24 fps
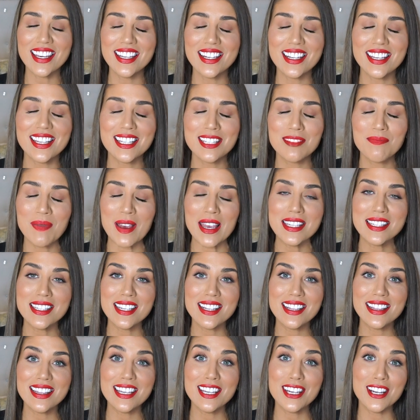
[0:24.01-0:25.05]
It is
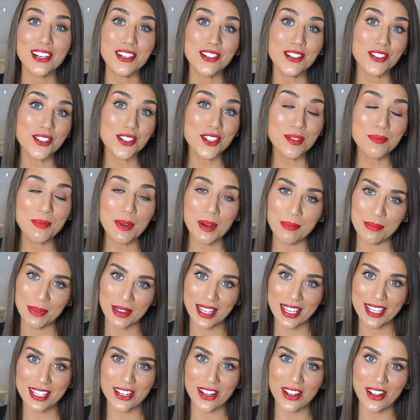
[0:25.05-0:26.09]
basically an Urban
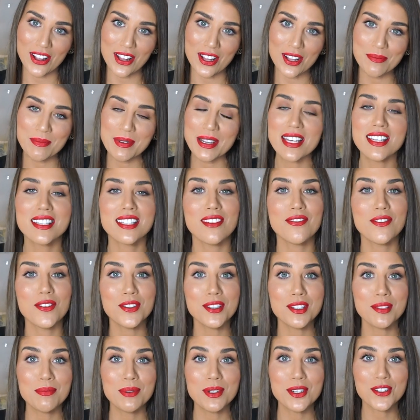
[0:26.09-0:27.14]
Planet haul because I've
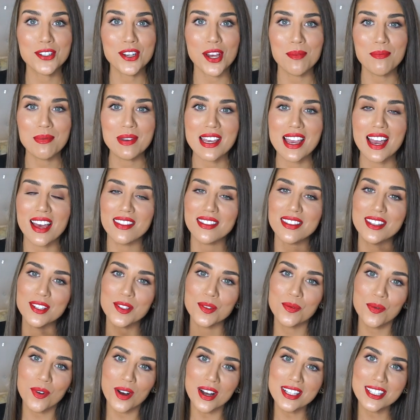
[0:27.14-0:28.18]
only been shopping at this
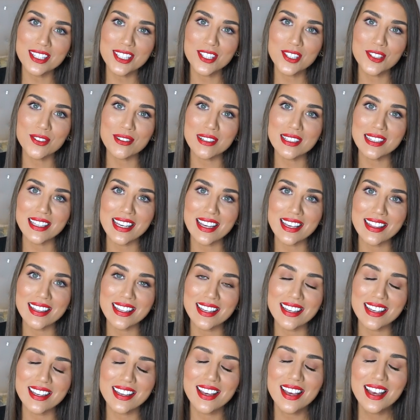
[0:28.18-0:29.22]
one store
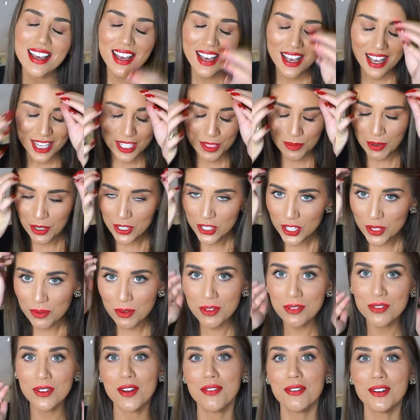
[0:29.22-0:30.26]
lately, especially
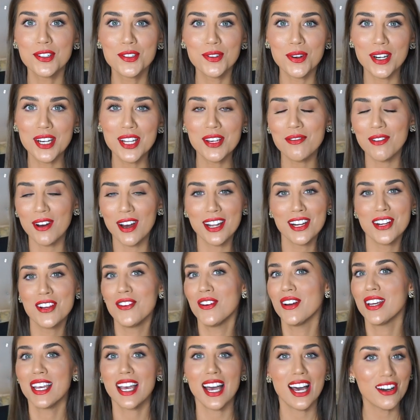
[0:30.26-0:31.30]
with Forever 21
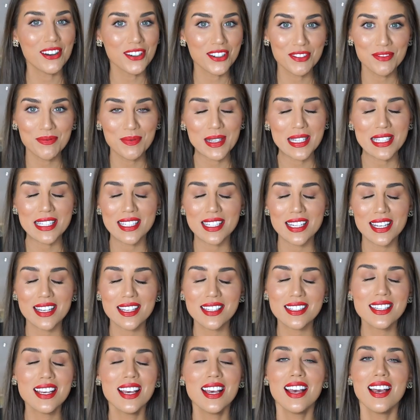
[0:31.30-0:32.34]
going out of
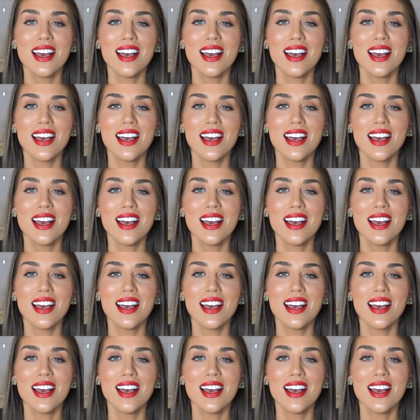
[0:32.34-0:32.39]
business.